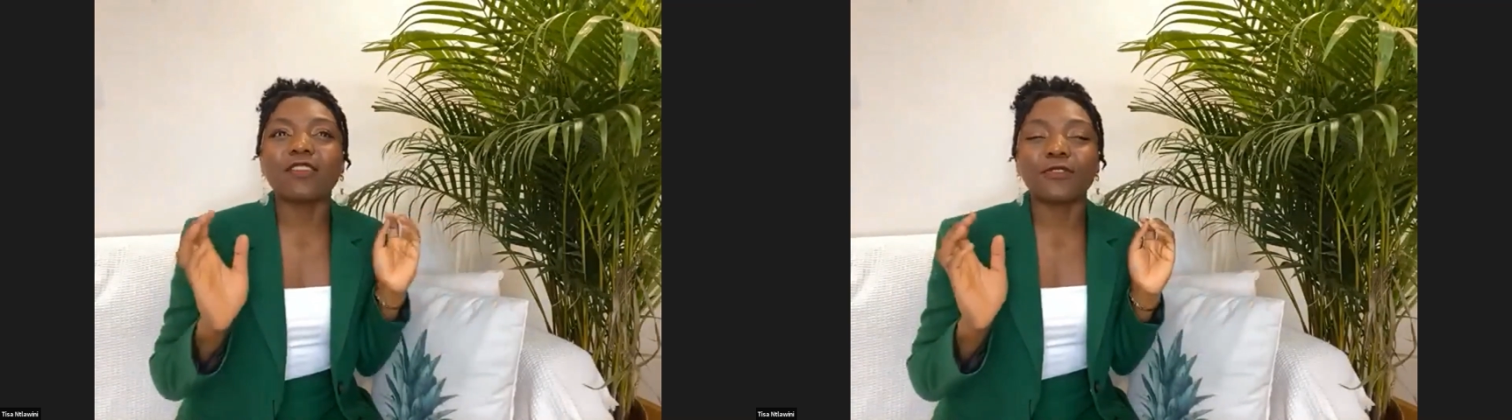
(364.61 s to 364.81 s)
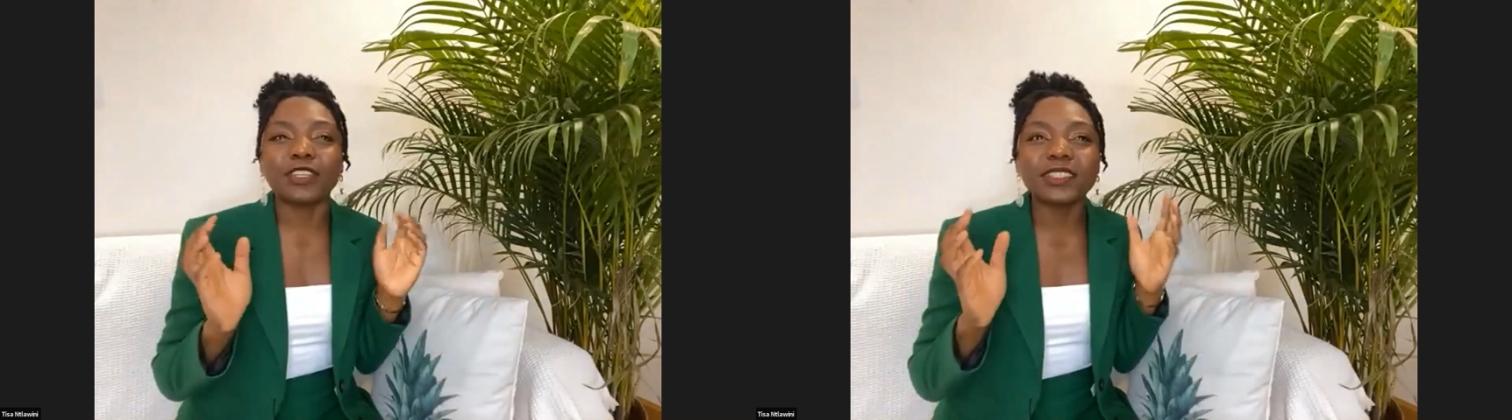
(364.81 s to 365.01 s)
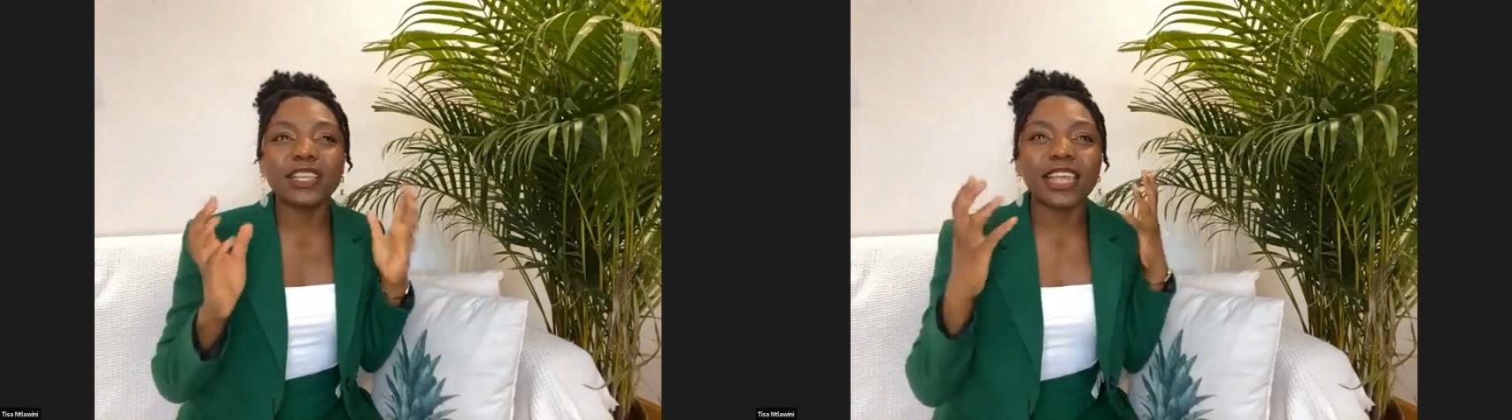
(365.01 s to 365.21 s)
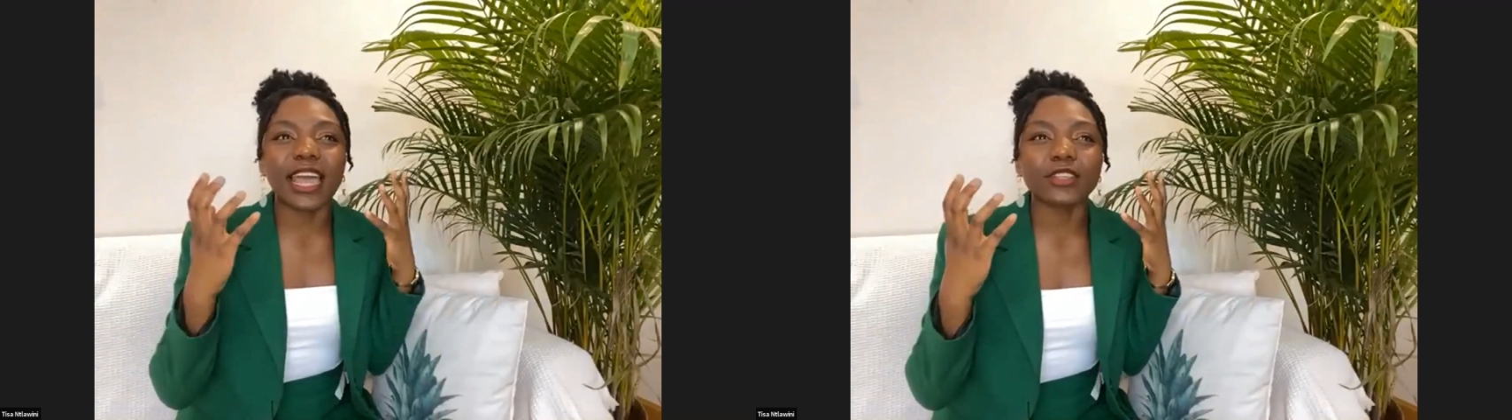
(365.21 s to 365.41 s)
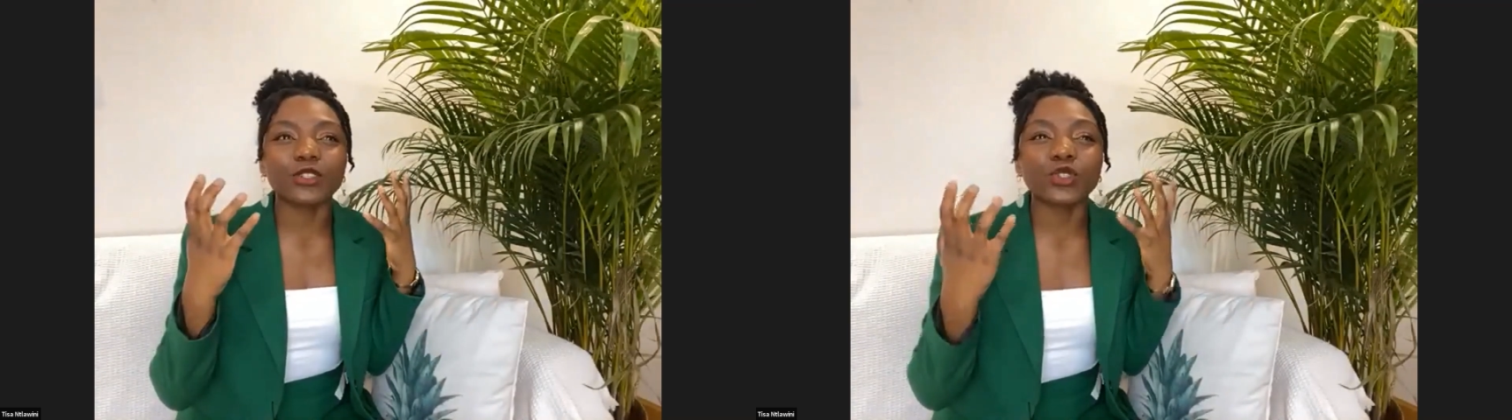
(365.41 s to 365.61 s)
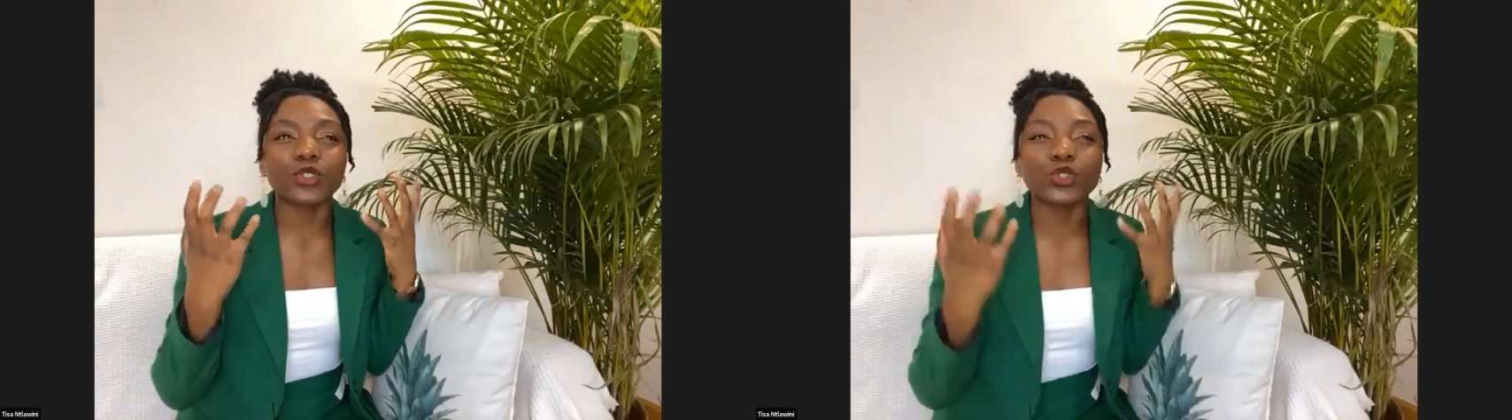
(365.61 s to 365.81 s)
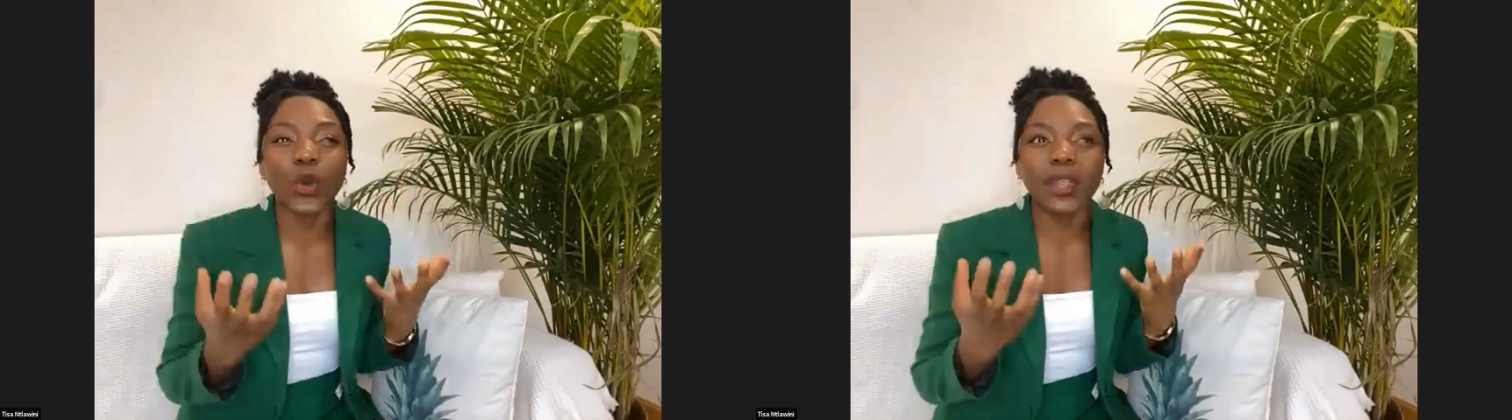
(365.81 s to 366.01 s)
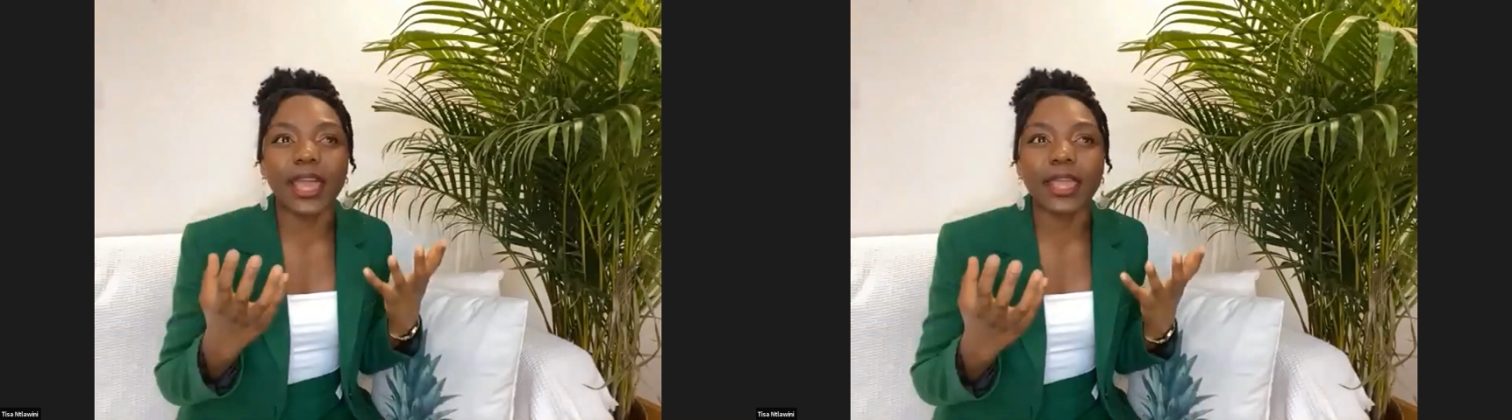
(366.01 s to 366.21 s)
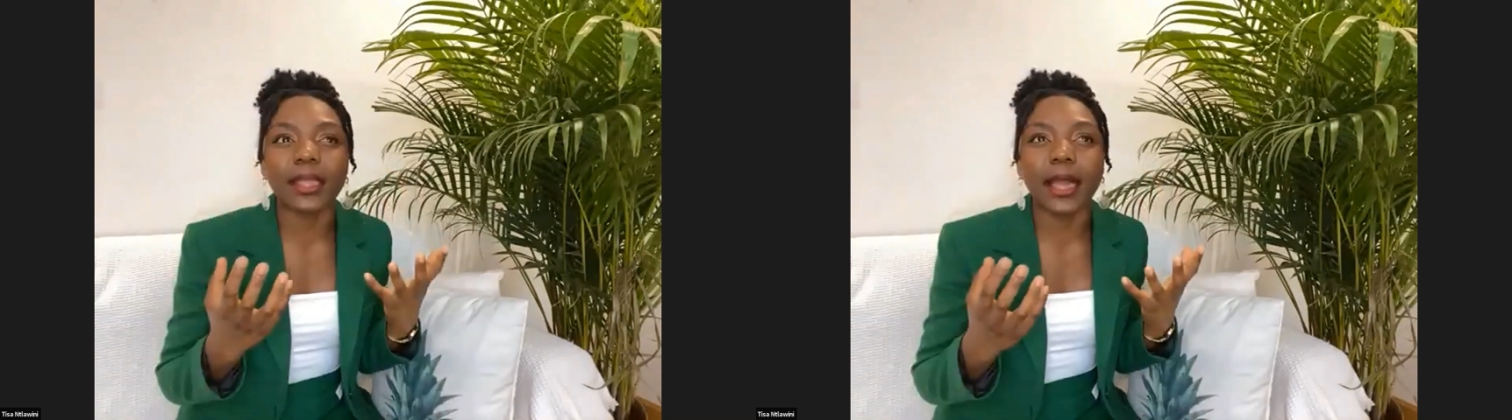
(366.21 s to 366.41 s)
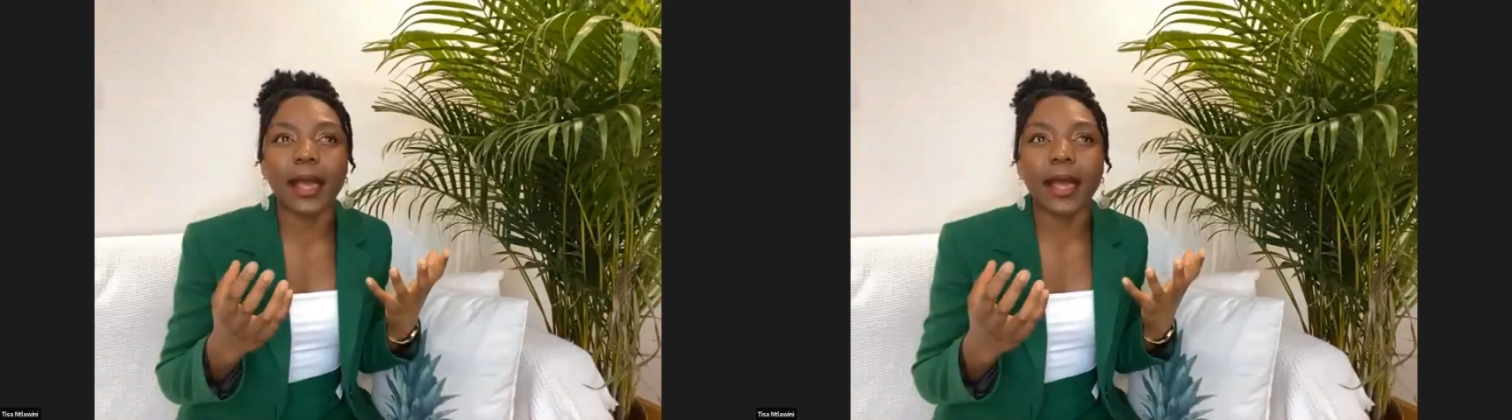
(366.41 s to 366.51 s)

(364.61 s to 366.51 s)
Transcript: first thing that I saw when I